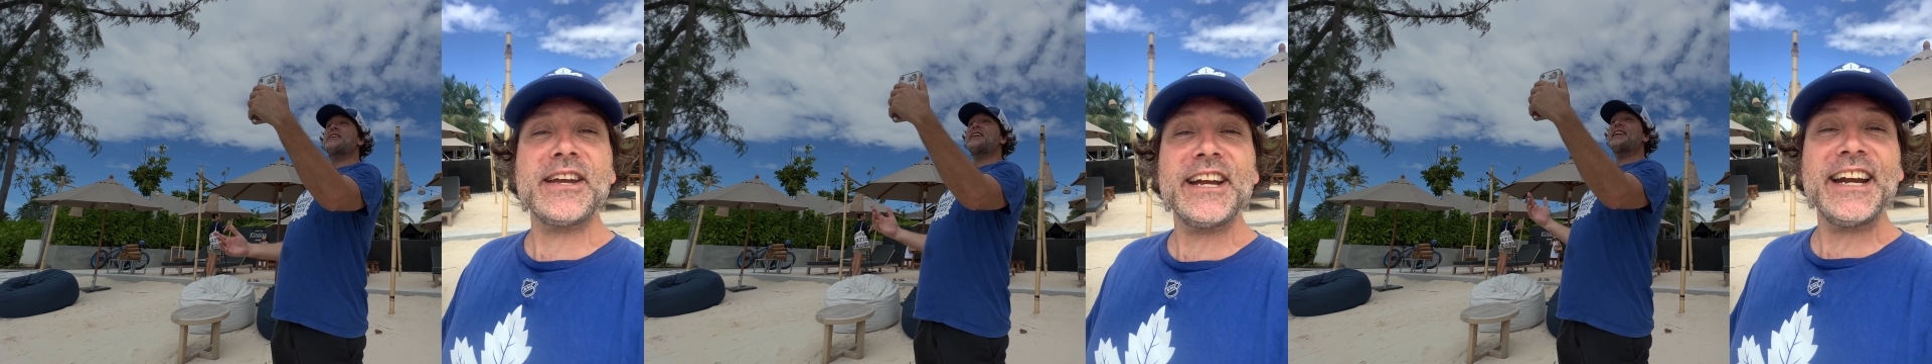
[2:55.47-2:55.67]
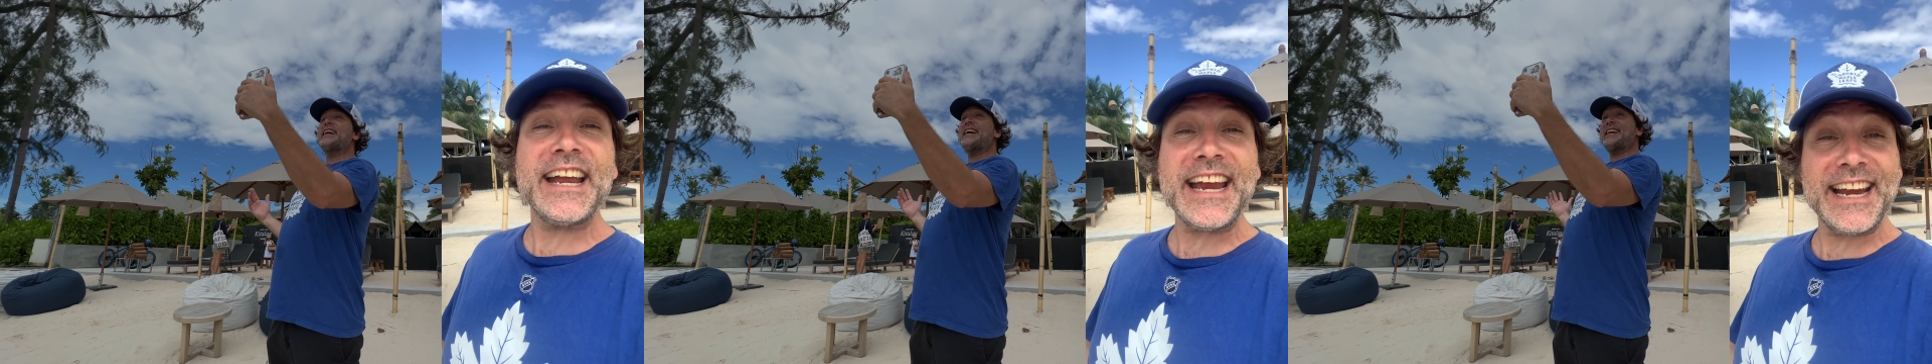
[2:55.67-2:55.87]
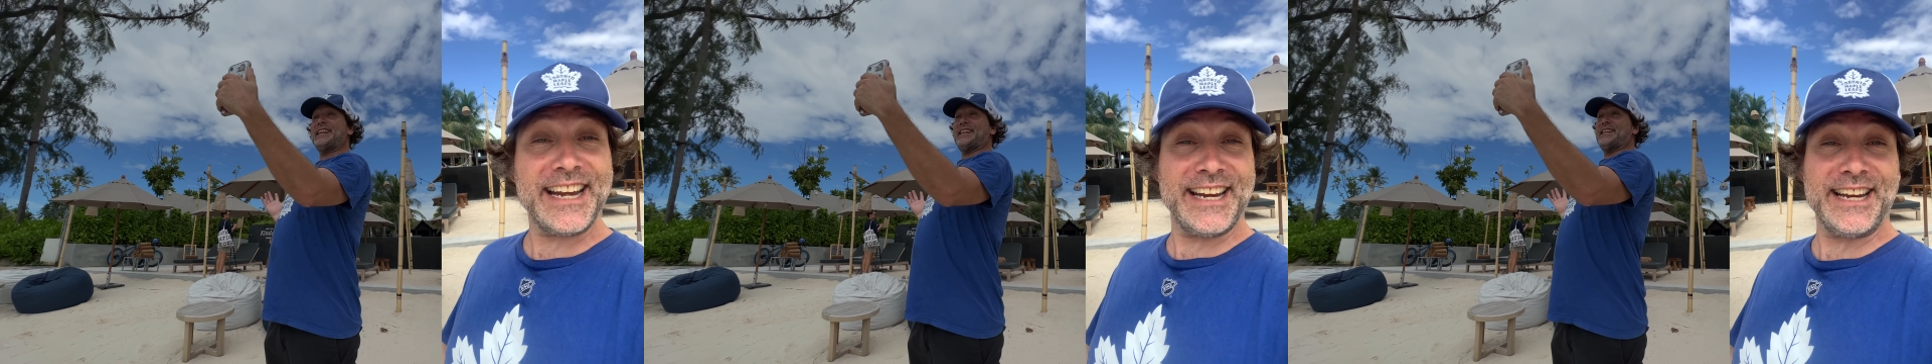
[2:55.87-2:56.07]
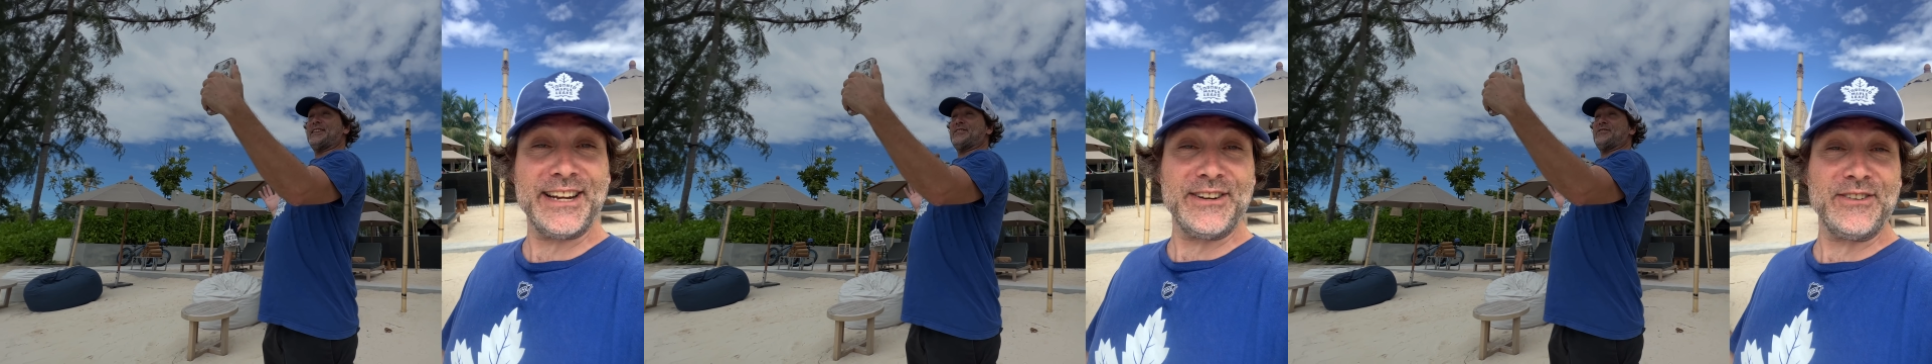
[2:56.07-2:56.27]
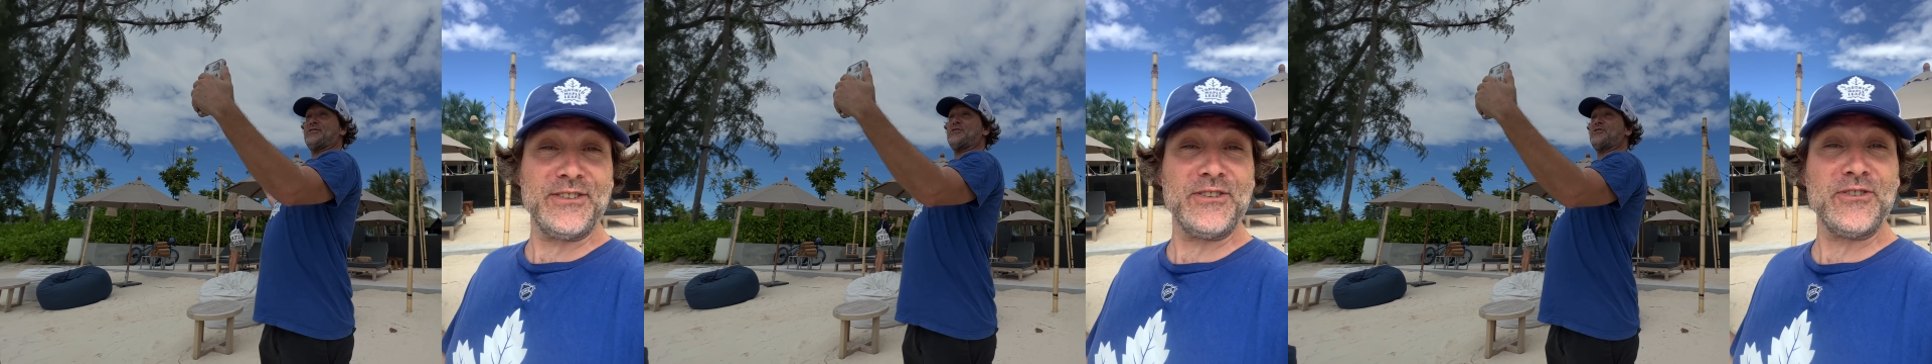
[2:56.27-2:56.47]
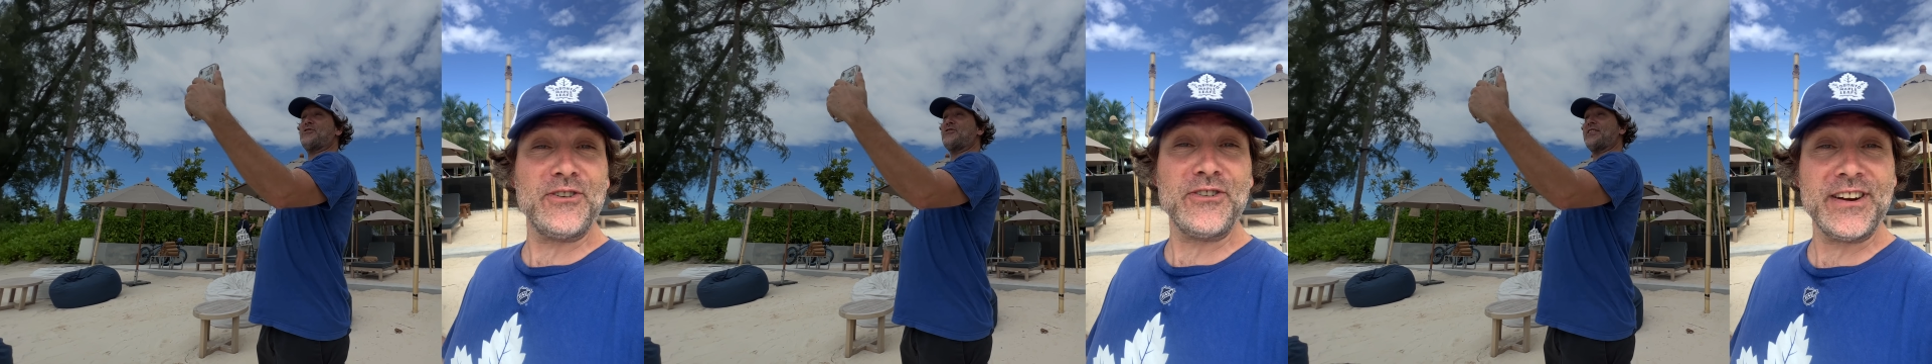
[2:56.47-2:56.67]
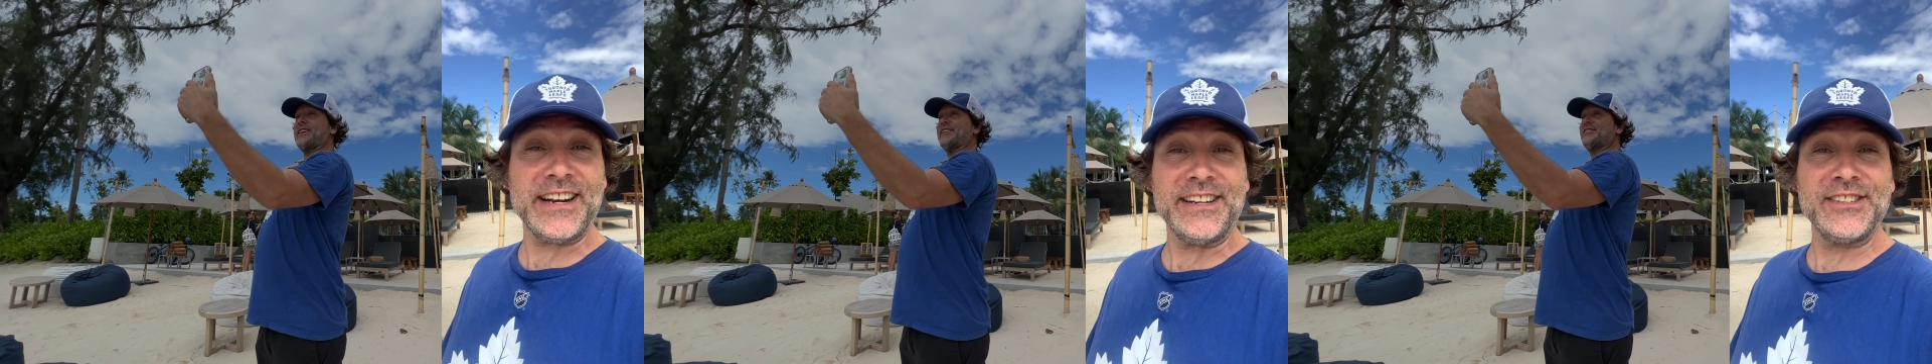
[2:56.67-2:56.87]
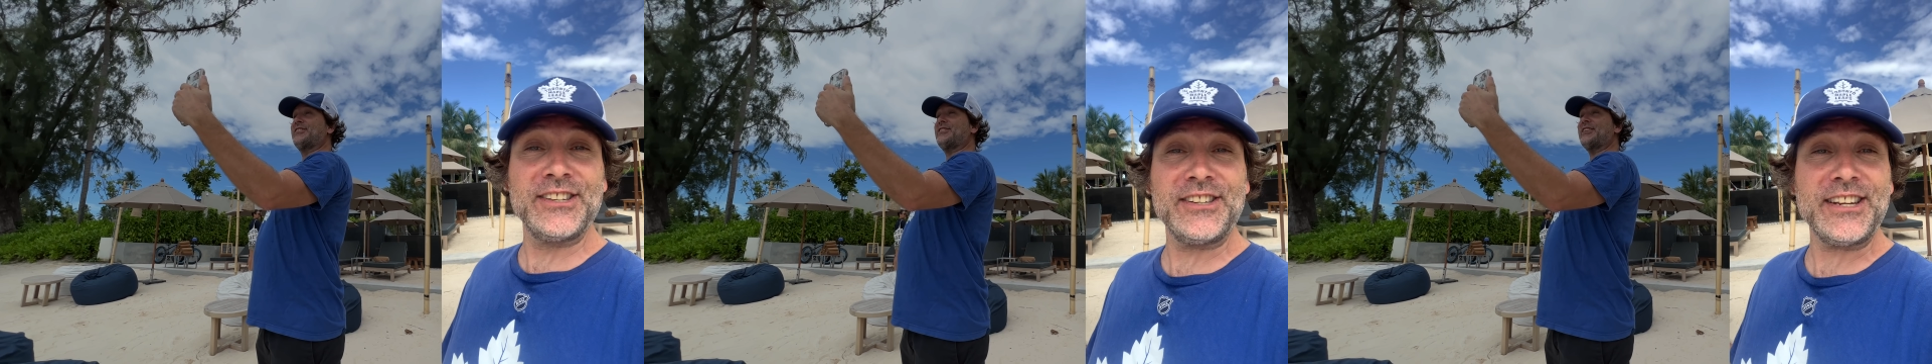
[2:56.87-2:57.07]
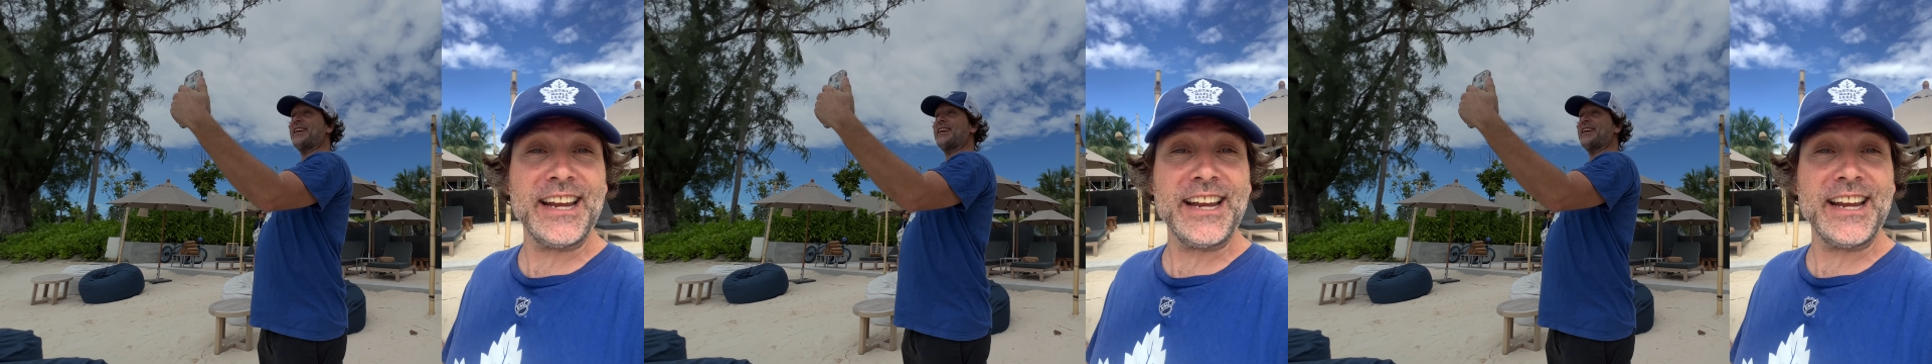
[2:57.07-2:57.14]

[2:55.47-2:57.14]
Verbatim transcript: Canadian Chris,